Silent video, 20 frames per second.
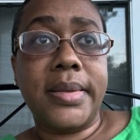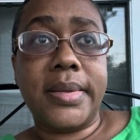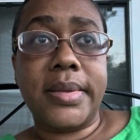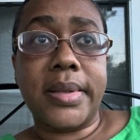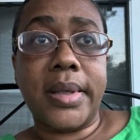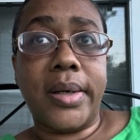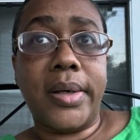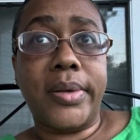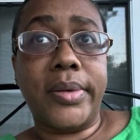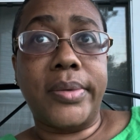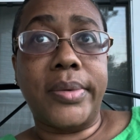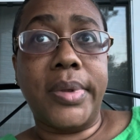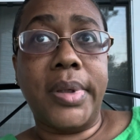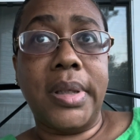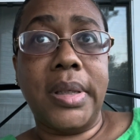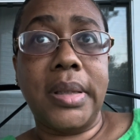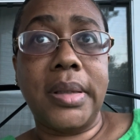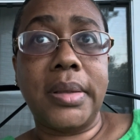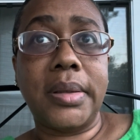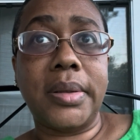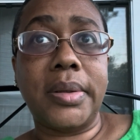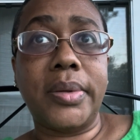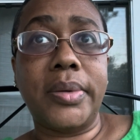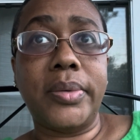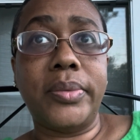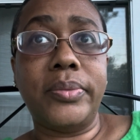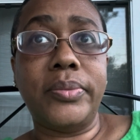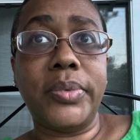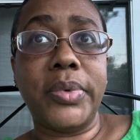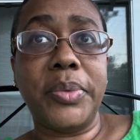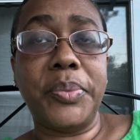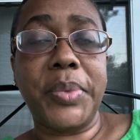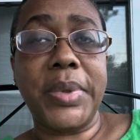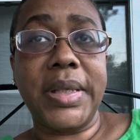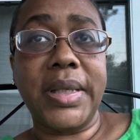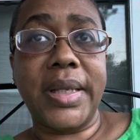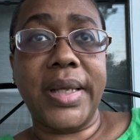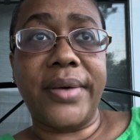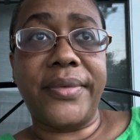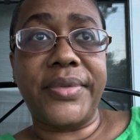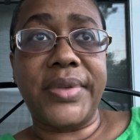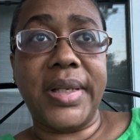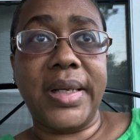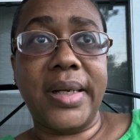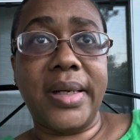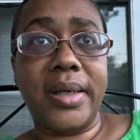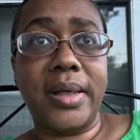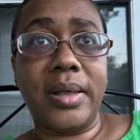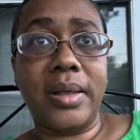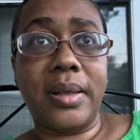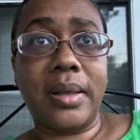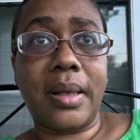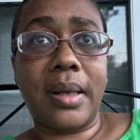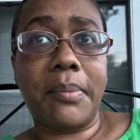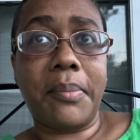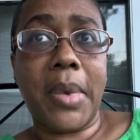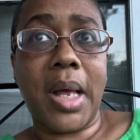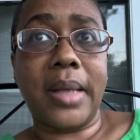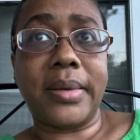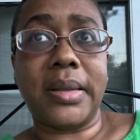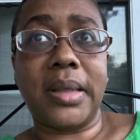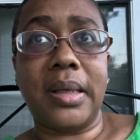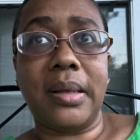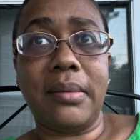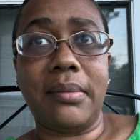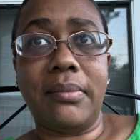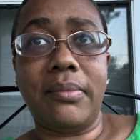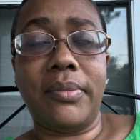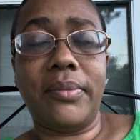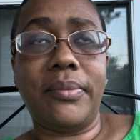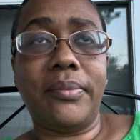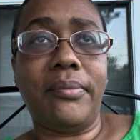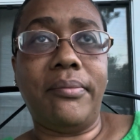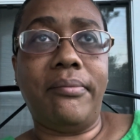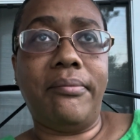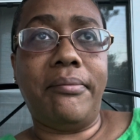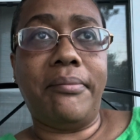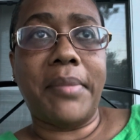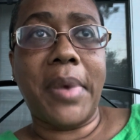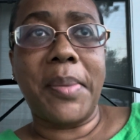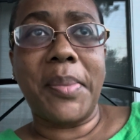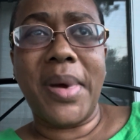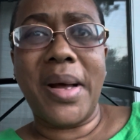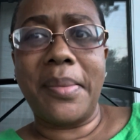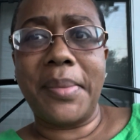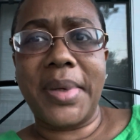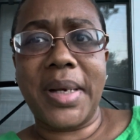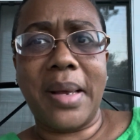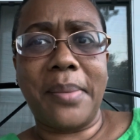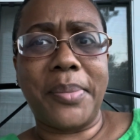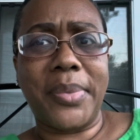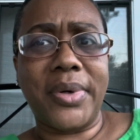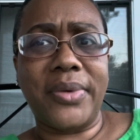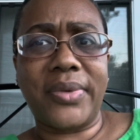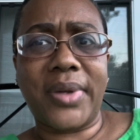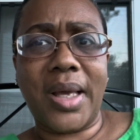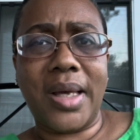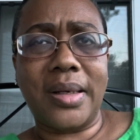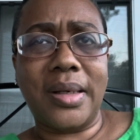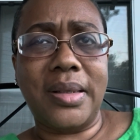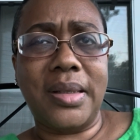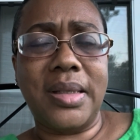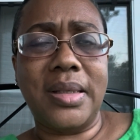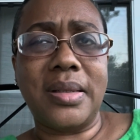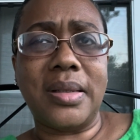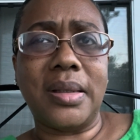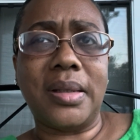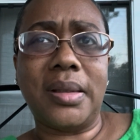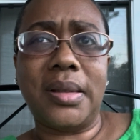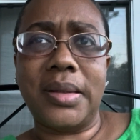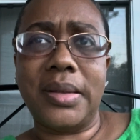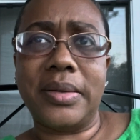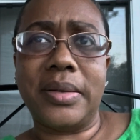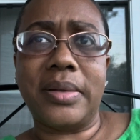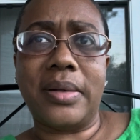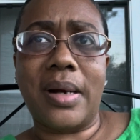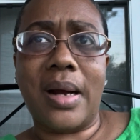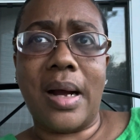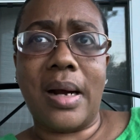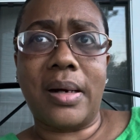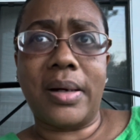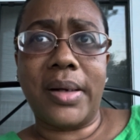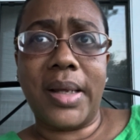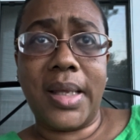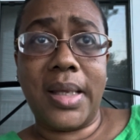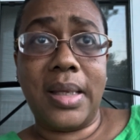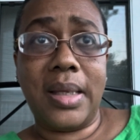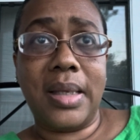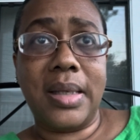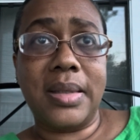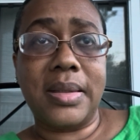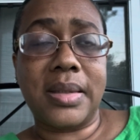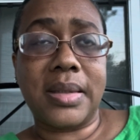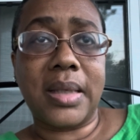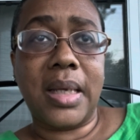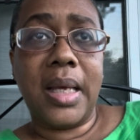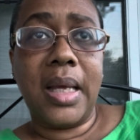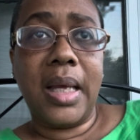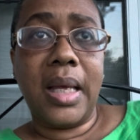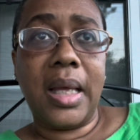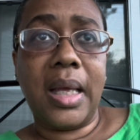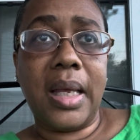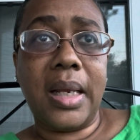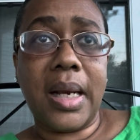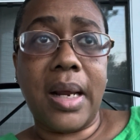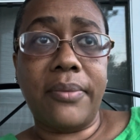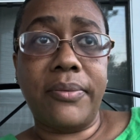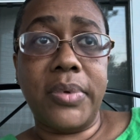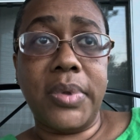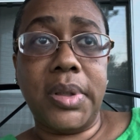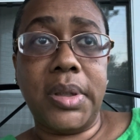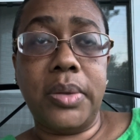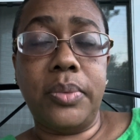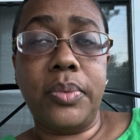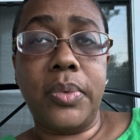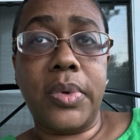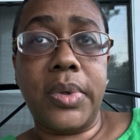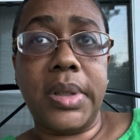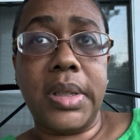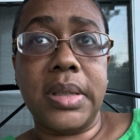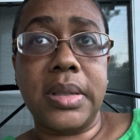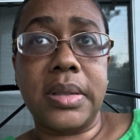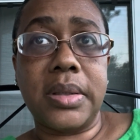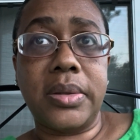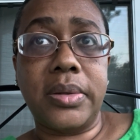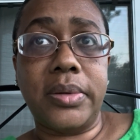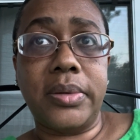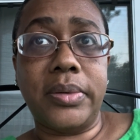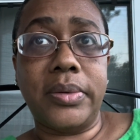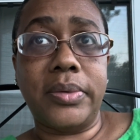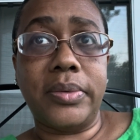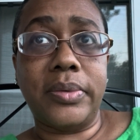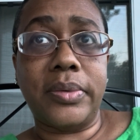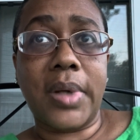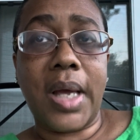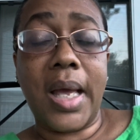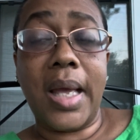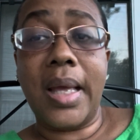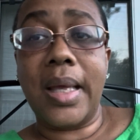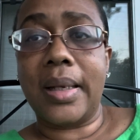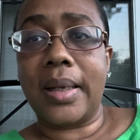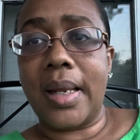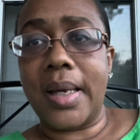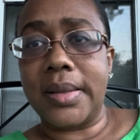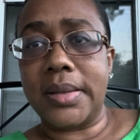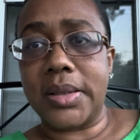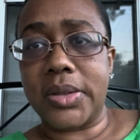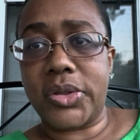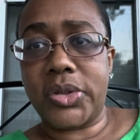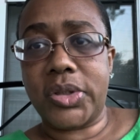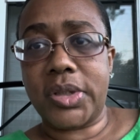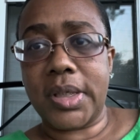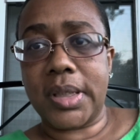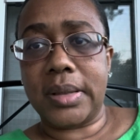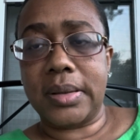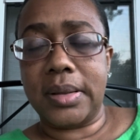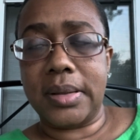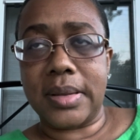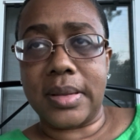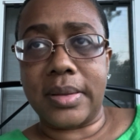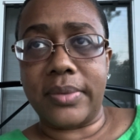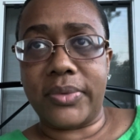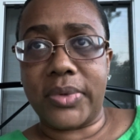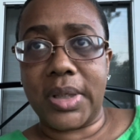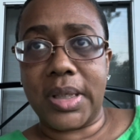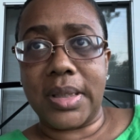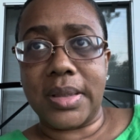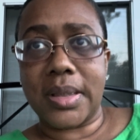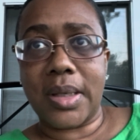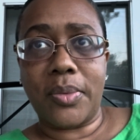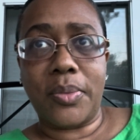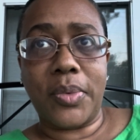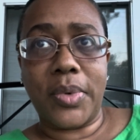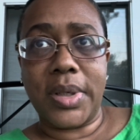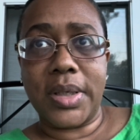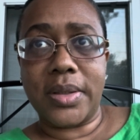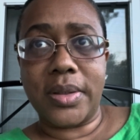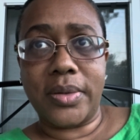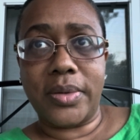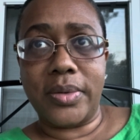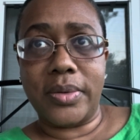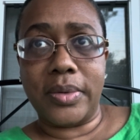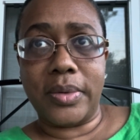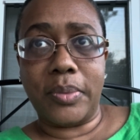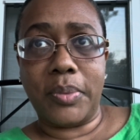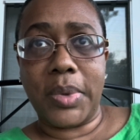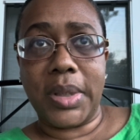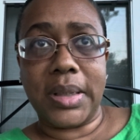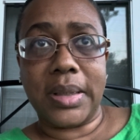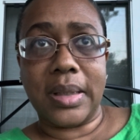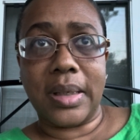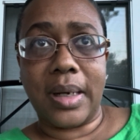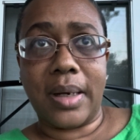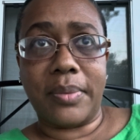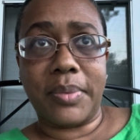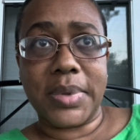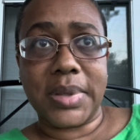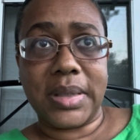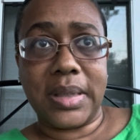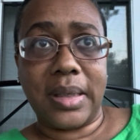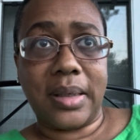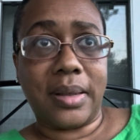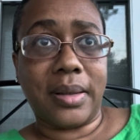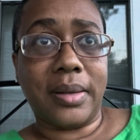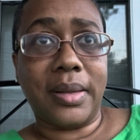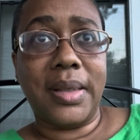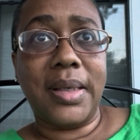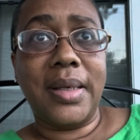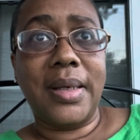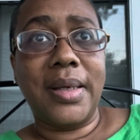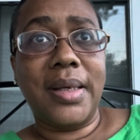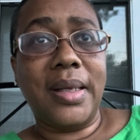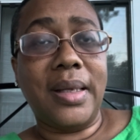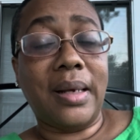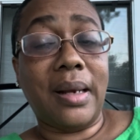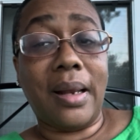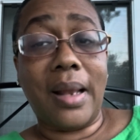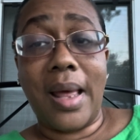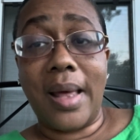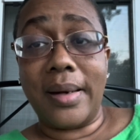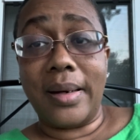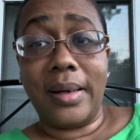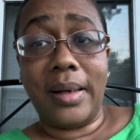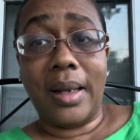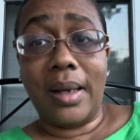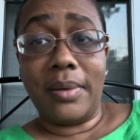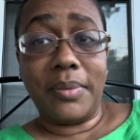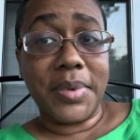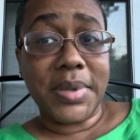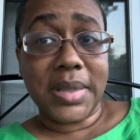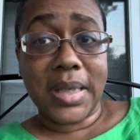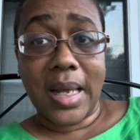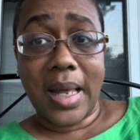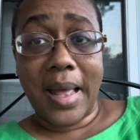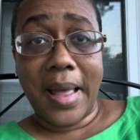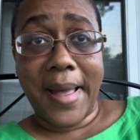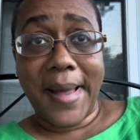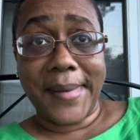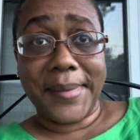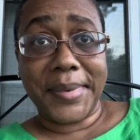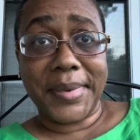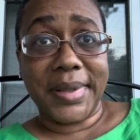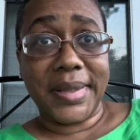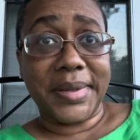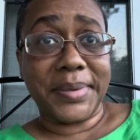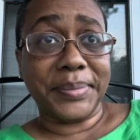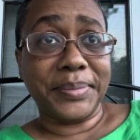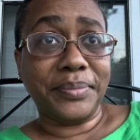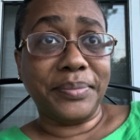So when we left there, my, th my mom and I both kind of need to clear our heads. And I really wanted to, I had like this checklist of things I wanted to do the week that I was there. And a lot of that was not happening.